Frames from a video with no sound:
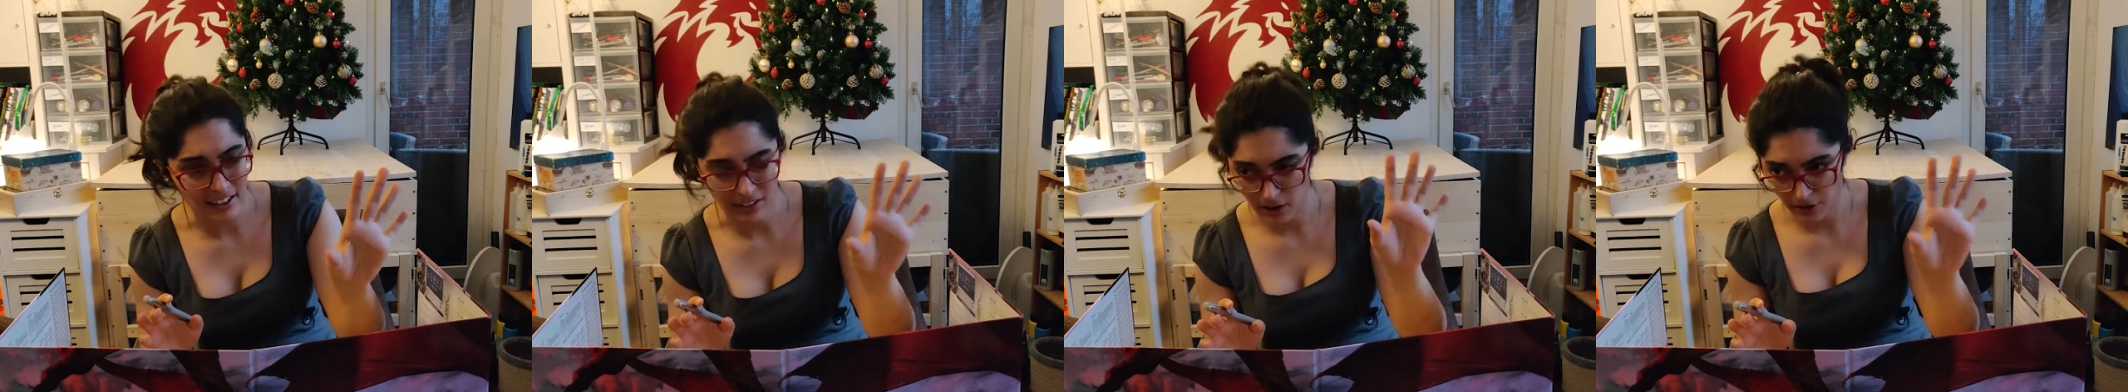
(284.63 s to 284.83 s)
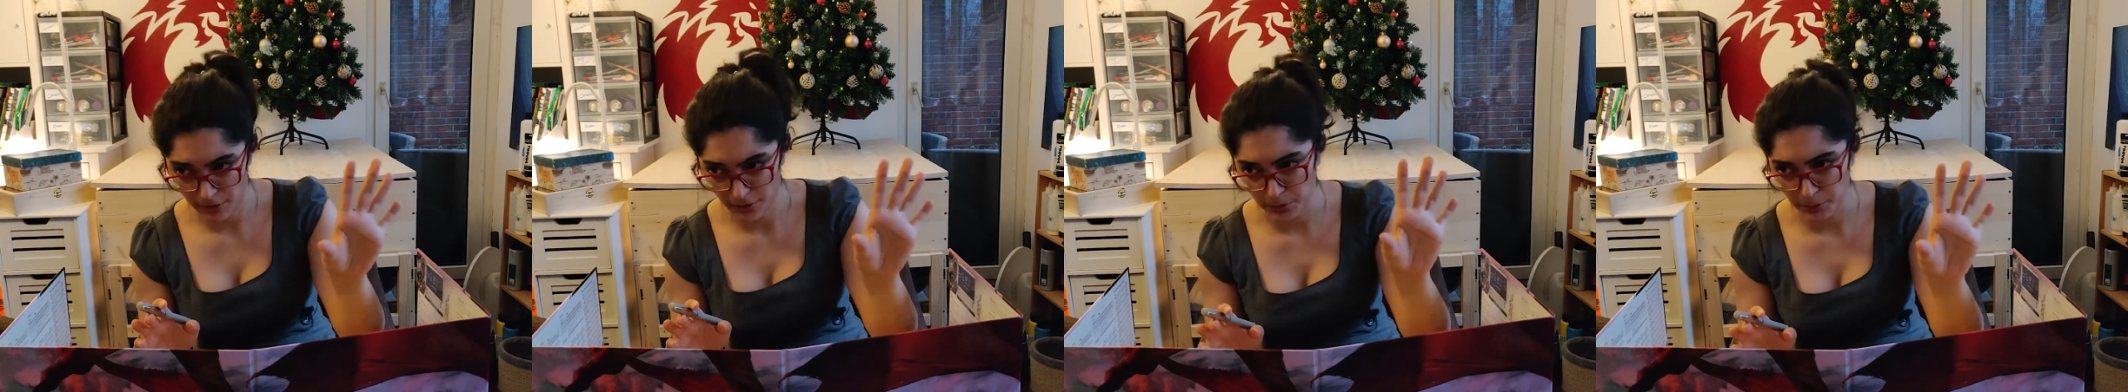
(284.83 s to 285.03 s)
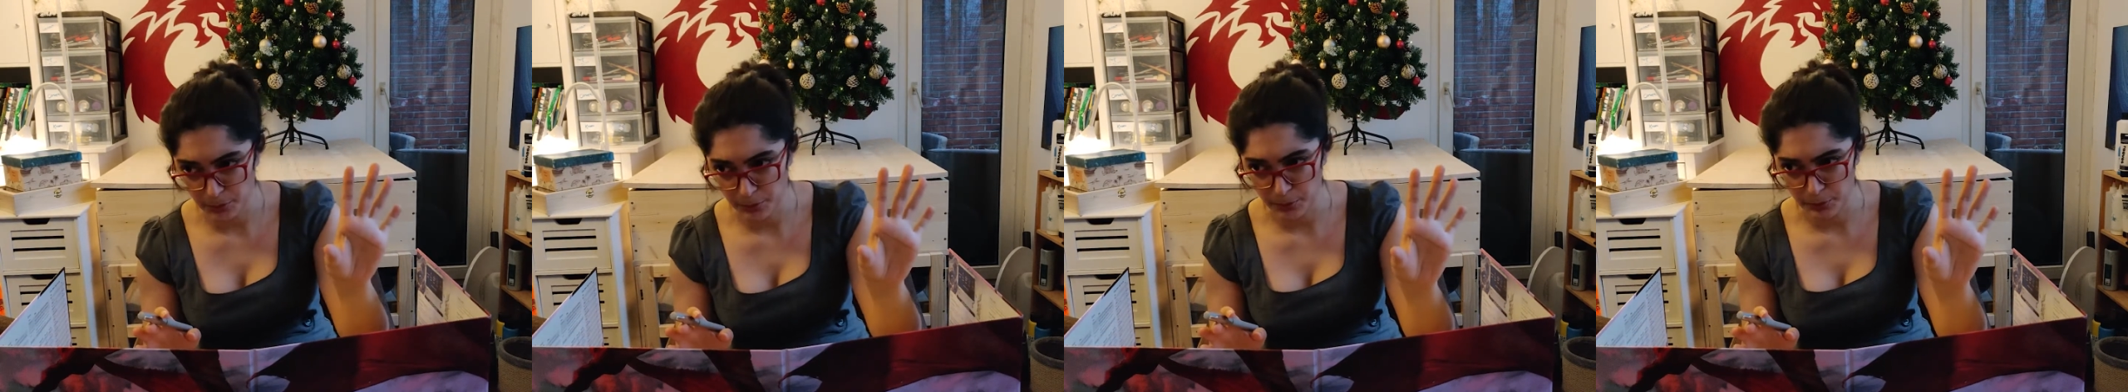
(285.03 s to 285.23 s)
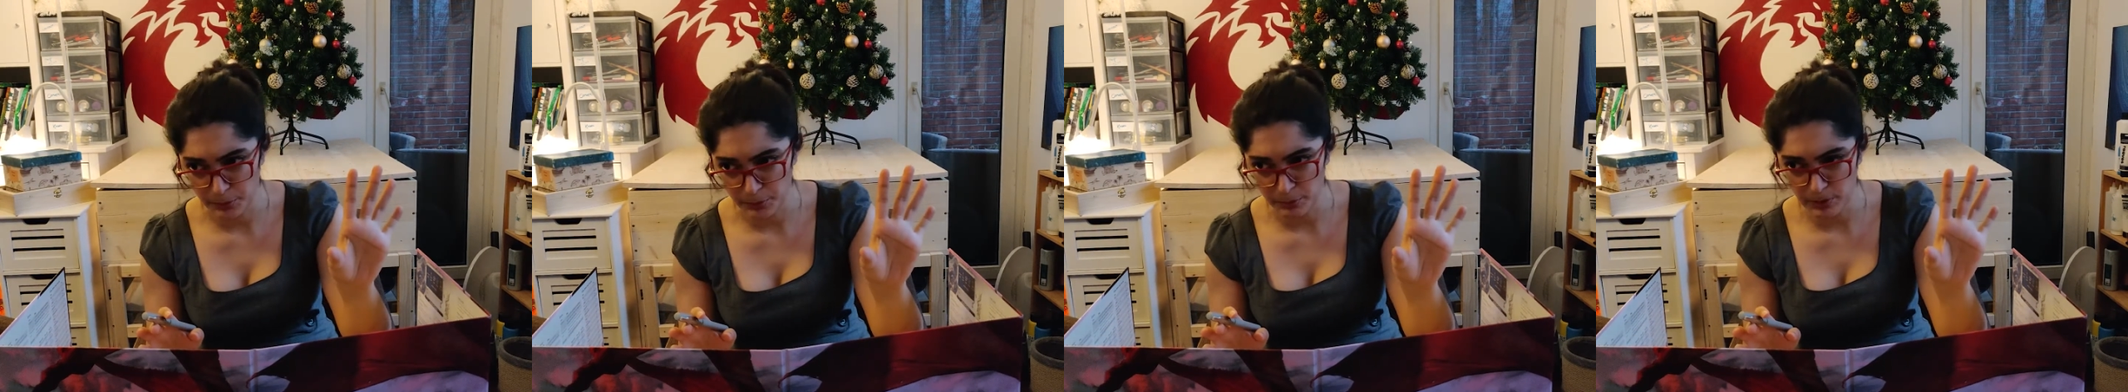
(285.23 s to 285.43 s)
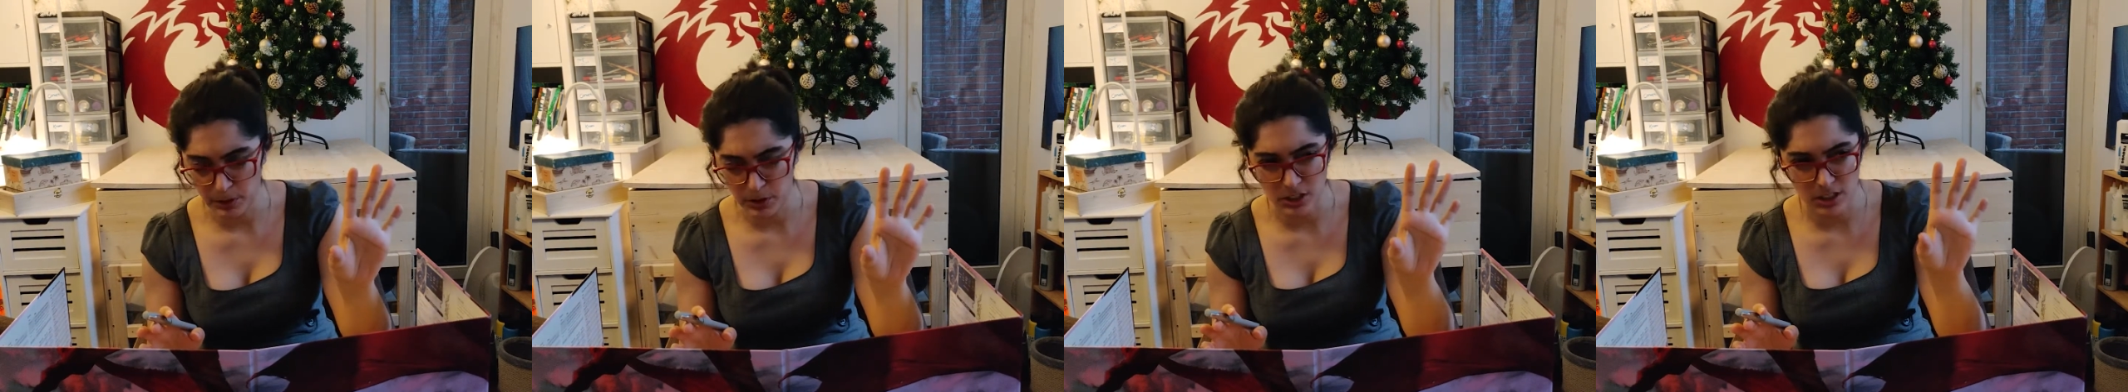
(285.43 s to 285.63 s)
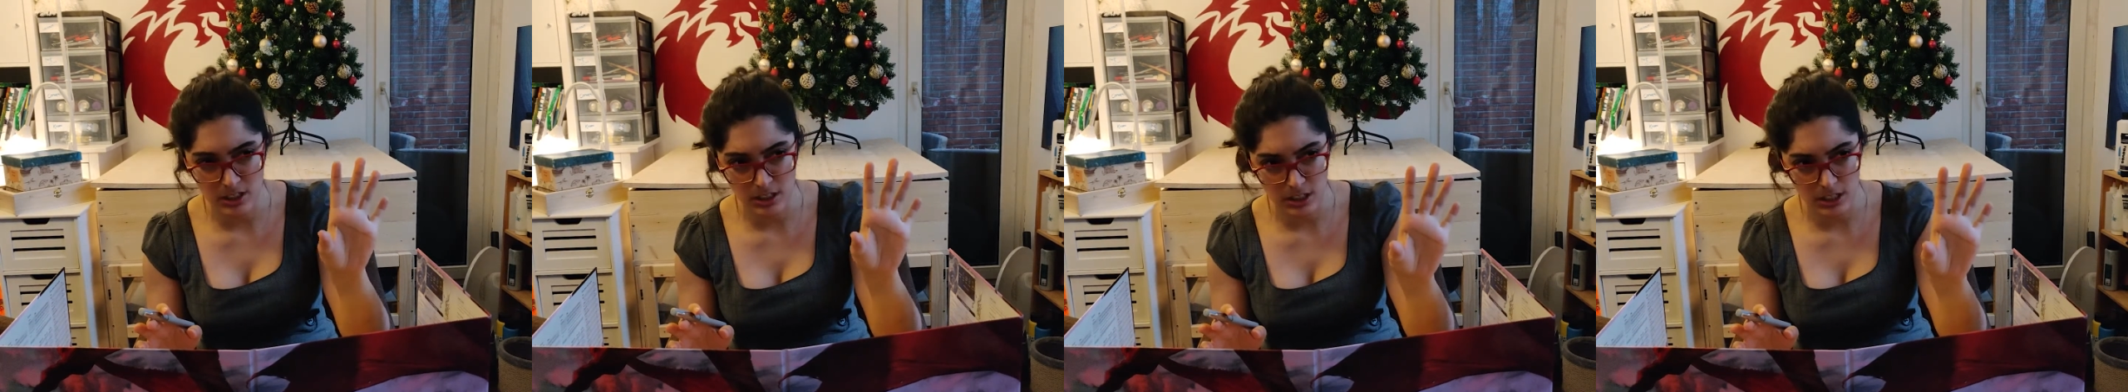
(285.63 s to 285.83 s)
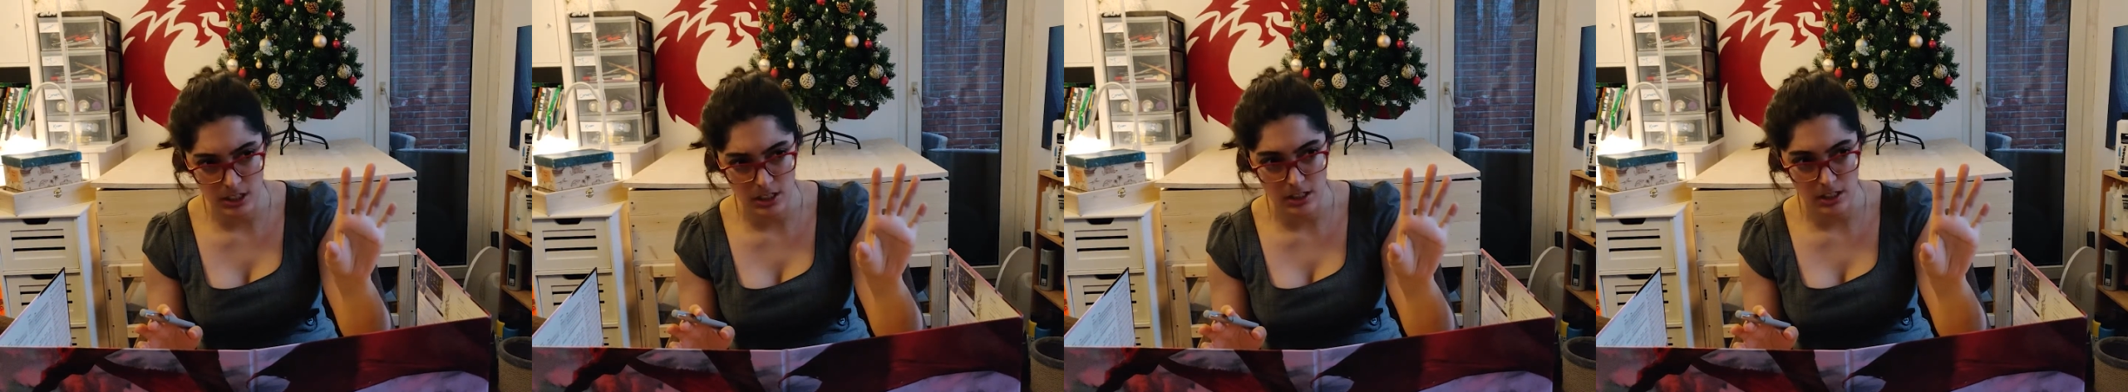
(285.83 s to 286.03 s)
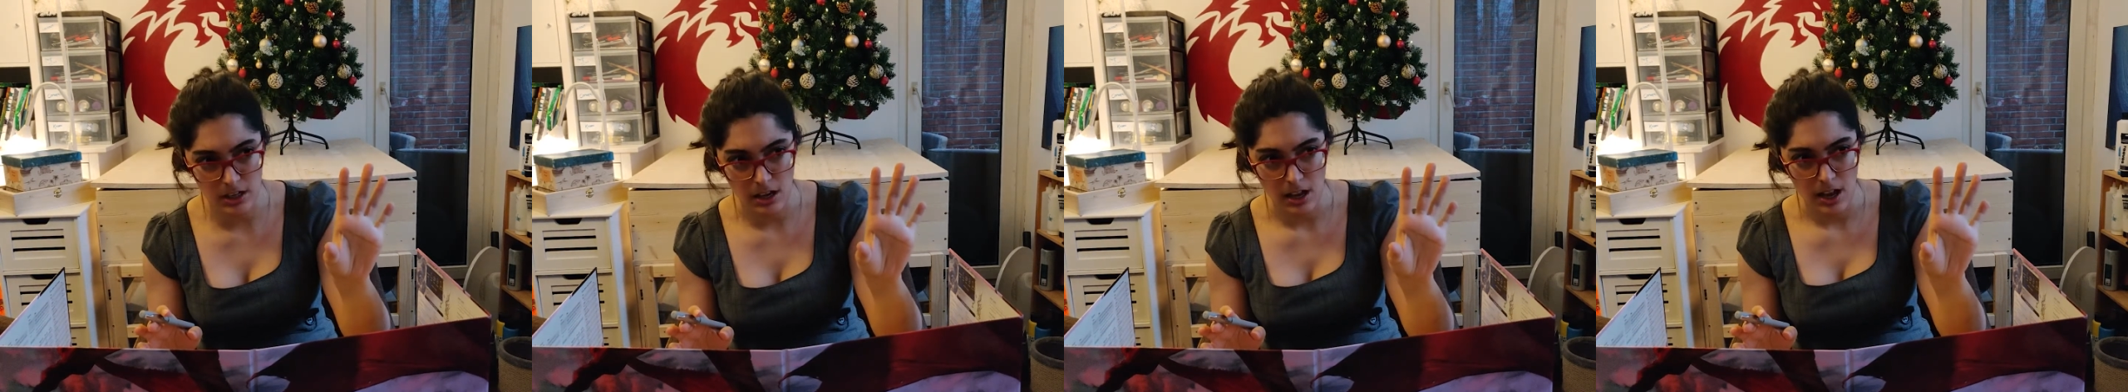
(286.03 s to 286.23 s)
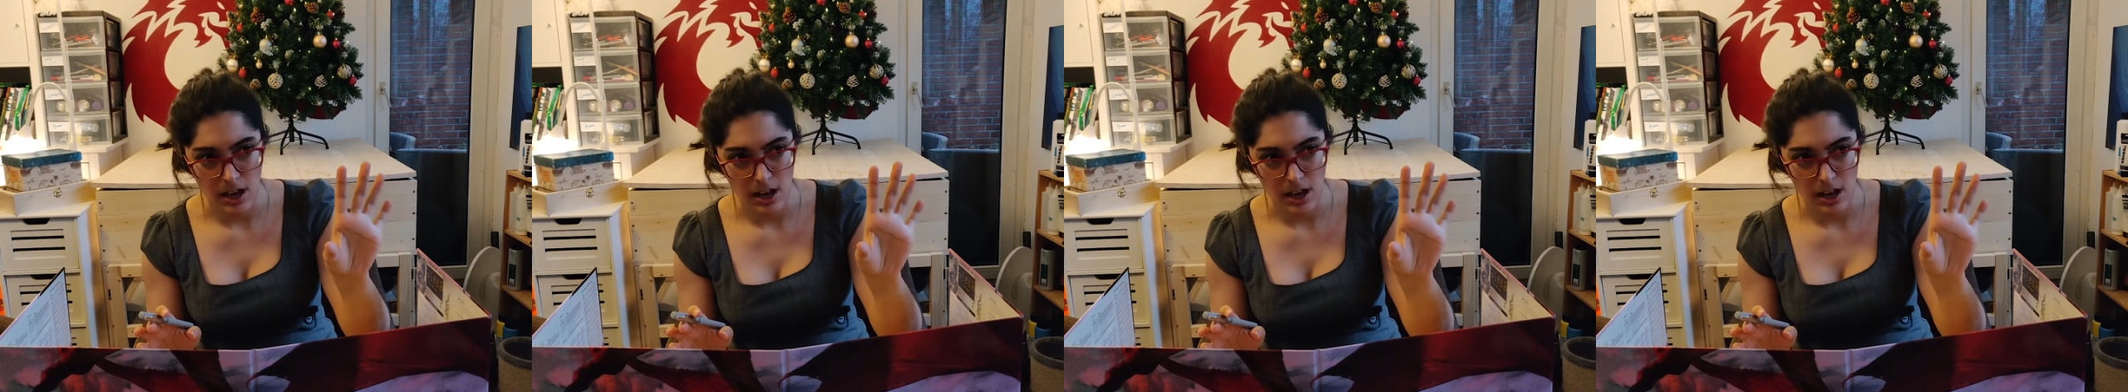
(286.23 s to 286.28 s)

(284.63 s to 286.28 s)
of the room, you see